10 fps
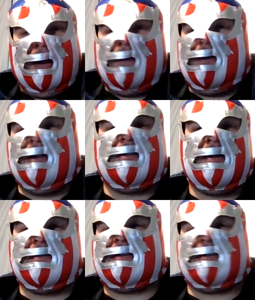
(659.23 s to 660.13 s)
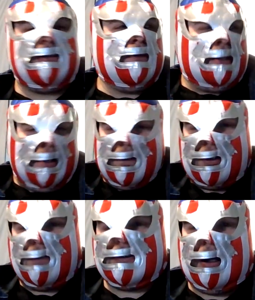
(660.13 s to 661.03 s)
every Nintendo system that it ever
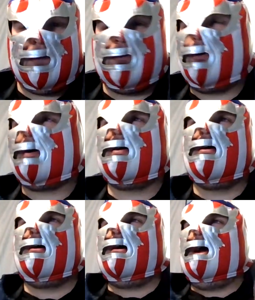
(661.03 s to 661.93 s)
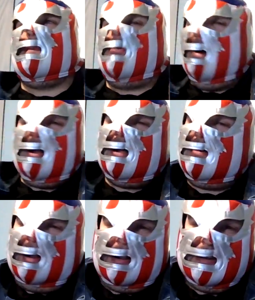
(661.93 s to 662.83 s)
comes out for, and playing it
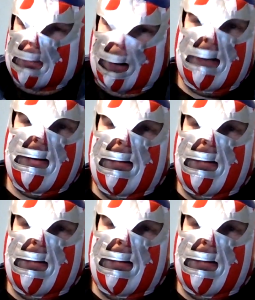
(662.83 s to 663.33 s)
like it's brand new